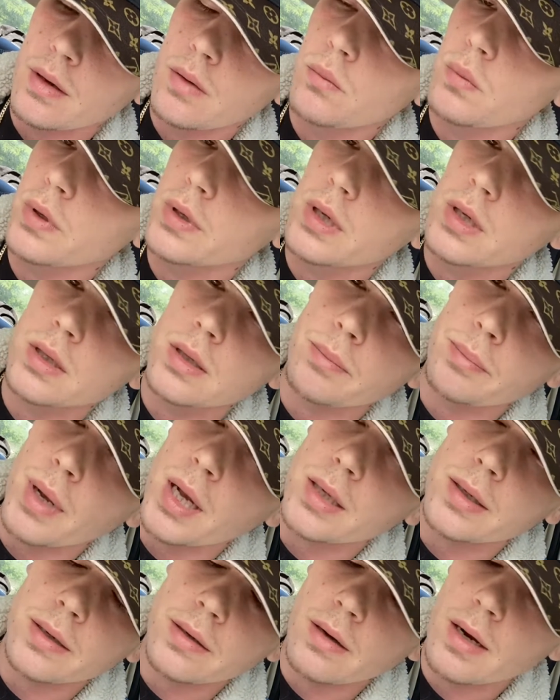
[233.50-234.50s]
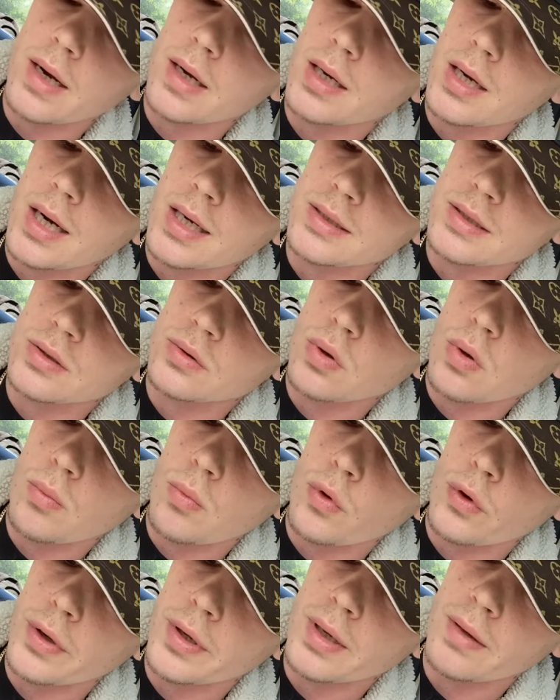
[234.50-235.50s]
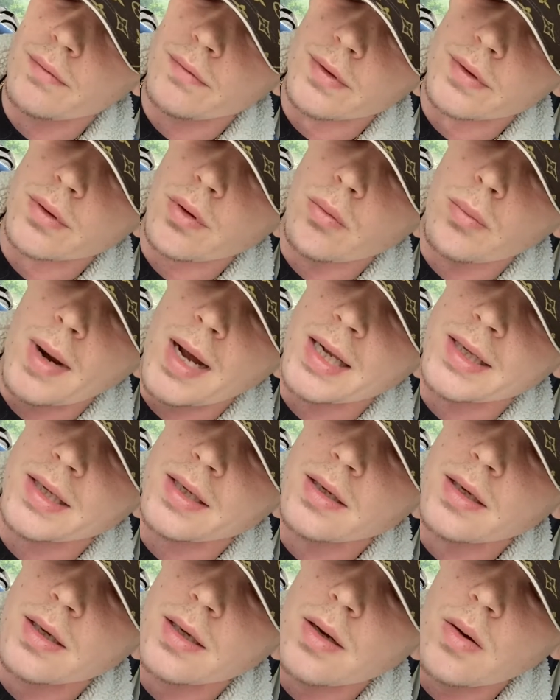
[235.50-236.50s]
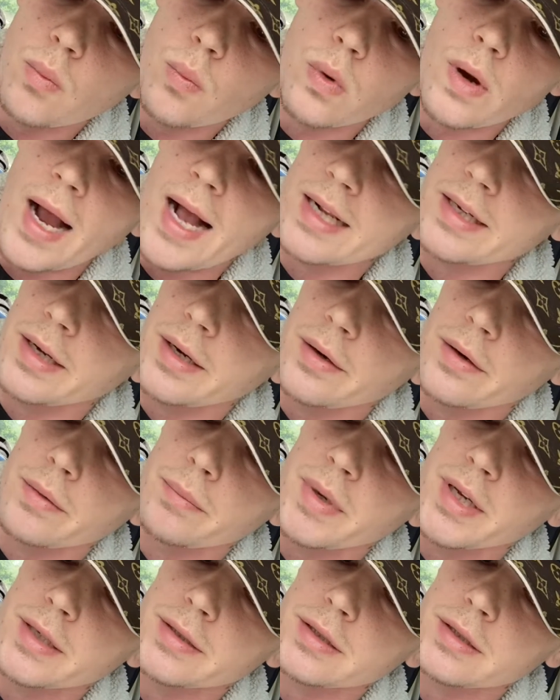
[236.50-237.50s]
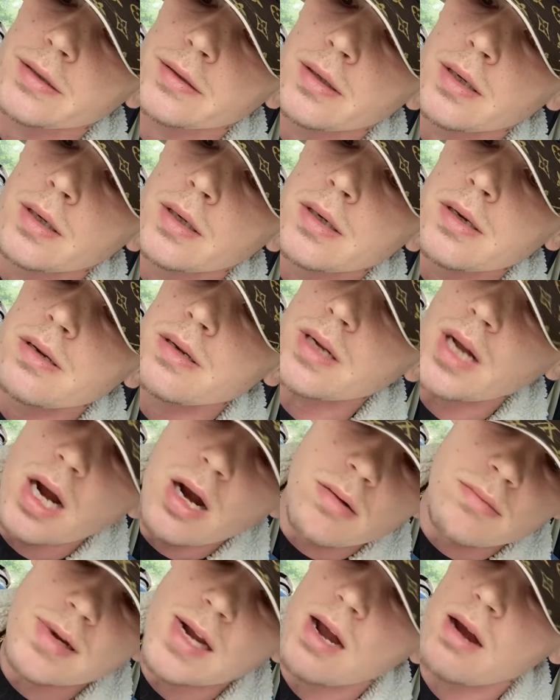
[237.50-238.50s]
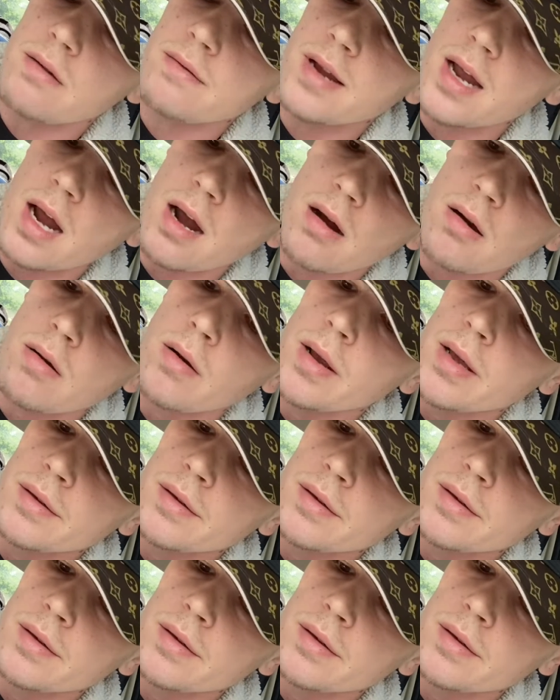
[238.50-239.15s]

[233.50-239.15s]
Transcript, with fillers: We're getting up out of here. I ain't causing no more heat for nobody. We're out of here, bitch. No, no, no.